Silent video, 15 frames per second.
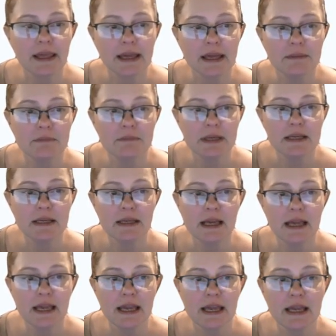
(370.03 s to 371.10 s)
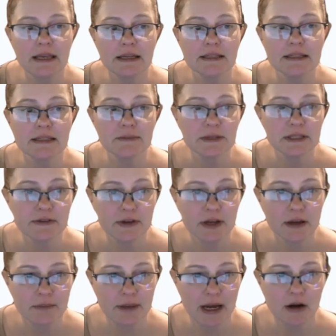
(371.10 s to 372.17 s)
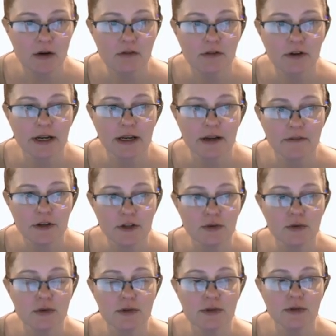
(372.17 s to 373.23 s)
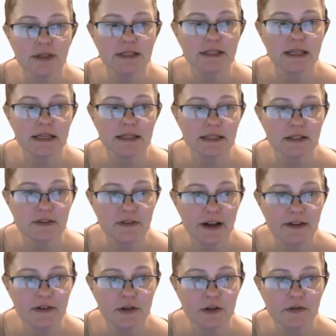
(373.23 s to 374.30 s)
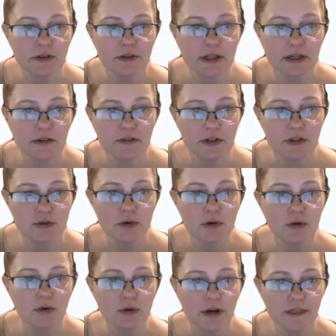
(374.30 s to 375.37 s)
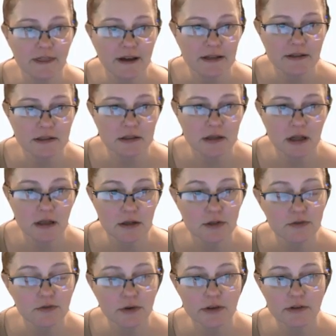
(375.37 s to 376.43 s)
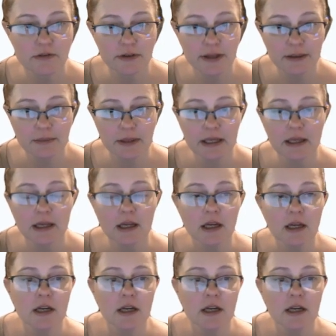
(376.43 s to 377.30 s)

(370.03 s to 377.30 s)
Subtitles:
can be a specific amount for an individual. So in this case, it's $500 for the individual or $1,000 for the family.